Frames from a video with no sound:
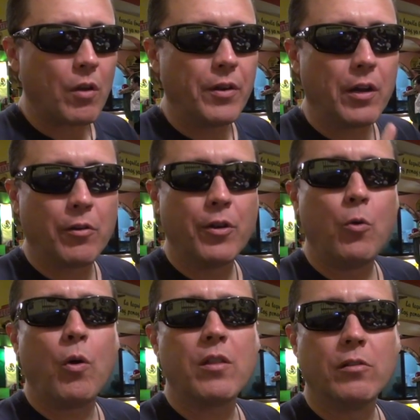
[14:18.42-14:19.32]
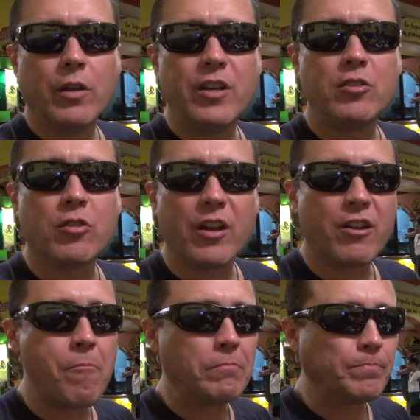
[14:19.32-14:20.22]
Now I know why the ladies like
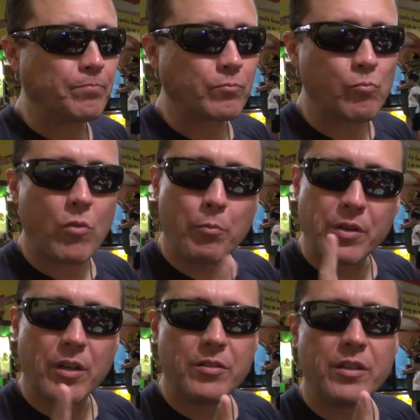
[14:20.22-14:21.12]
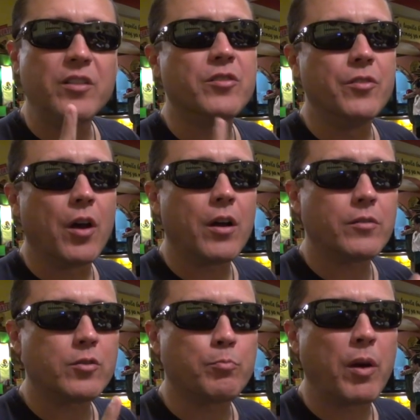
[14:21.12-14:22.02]
it, because it is
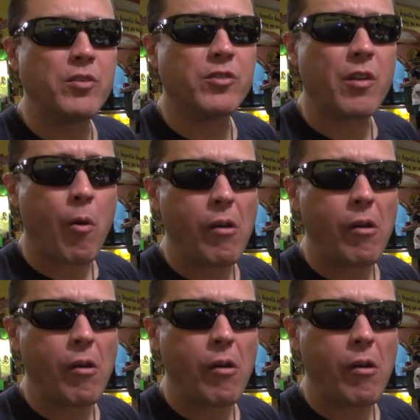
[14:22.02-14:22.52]
not spicy.